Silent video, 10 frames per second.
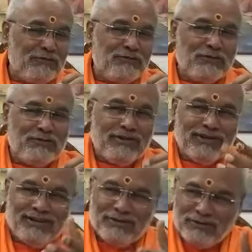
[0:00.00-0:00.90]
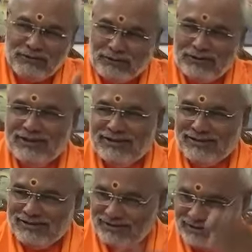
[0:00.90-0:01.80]
of people can do
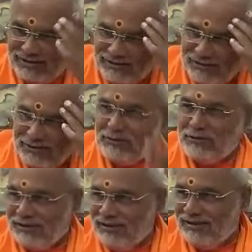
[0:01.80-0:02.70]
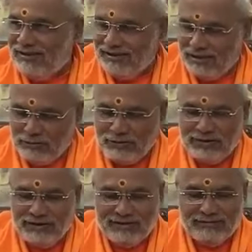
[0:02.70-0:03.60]
this. Just use little. Keep
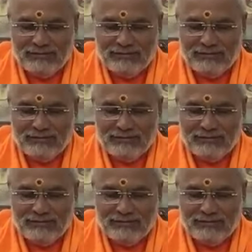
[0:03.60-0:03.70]
it